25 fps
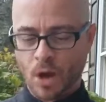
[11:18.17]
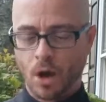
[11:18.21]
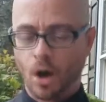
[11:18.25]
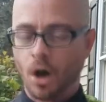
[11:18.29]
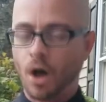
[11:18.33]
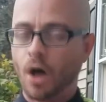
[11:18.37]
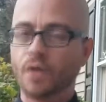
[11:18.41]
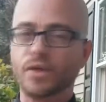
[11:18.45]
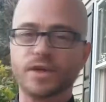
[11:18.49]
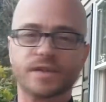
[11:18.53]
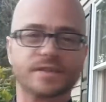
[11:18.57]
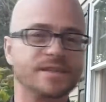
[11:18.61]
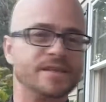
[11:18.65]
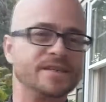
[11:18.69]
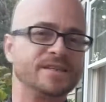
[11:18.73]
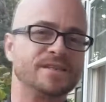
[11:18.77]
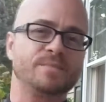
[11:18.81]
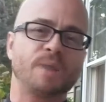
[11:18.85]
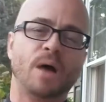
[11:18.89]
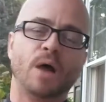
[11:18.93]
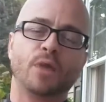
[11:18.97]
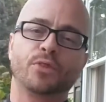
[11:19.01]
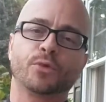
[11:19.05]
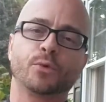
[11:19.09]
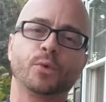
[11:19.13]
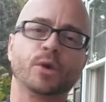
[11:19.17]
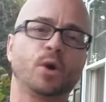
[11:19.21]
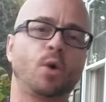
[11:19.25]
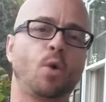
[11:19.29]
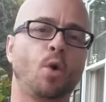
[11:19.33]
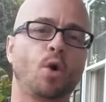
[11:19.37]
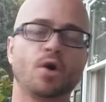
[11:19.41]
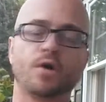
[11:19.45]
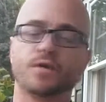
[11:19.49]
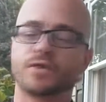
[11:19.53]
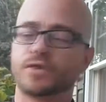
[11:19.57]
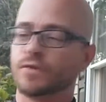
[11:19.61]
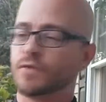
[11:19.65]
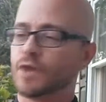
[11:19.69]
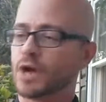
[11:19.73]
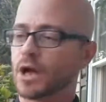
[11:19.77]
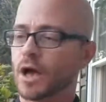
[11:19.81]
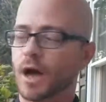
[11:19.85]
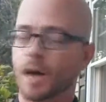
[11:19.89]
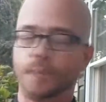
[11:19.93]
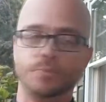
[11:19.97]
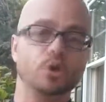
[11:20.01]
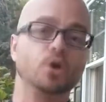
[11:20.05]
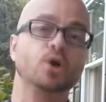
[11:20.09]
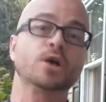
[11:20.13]
All this is about 3/4 of a
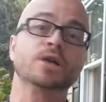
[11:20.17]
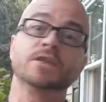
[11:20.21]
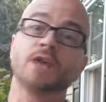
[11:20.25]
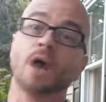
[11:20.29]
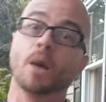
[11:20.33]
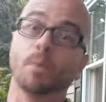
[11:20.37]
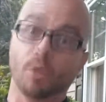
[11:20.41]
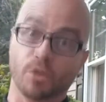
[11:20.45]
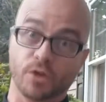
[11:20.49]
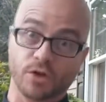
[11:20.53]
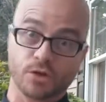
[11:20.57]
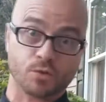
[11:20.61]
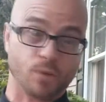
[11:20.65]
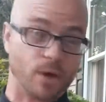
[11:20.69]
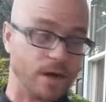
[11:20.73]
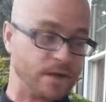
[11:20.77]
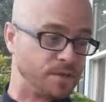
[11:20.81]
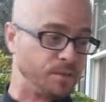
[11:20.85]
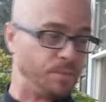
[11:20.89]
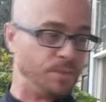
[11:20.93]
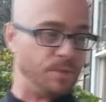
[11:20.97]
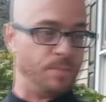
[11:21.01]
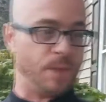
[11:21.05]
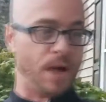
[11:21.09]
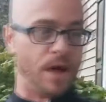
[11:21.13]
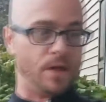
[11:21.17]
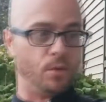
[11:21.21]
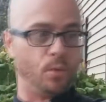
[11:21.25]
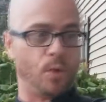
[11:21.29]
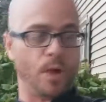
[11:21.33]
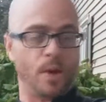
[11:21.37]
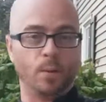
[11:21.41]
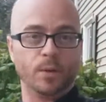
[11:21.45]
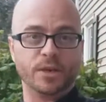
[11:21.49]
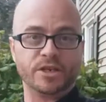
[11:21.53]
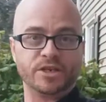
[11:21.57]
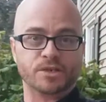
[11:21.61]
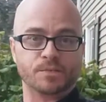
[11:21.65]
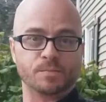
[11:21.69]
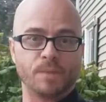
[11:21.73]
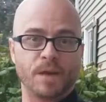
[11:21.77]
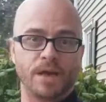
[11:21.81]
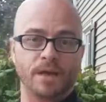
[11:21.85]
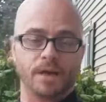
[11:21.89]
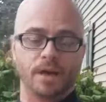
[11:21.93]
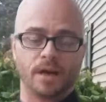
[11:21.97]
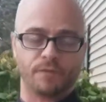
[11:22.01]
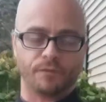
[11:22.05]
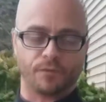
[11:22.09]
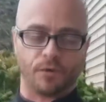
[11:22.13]
cup. You can double this recipe, by the way. We just made
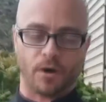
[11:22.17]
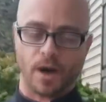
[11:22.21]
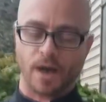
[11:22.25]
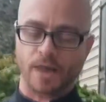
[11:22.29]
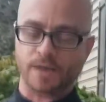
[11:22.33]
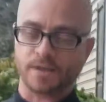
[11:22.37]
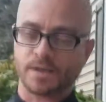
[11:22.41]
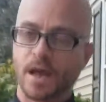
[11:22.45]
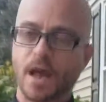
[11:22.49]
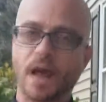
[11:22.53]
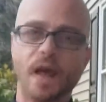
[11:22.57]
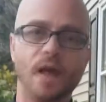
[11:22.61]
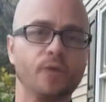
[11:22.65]
enough for us.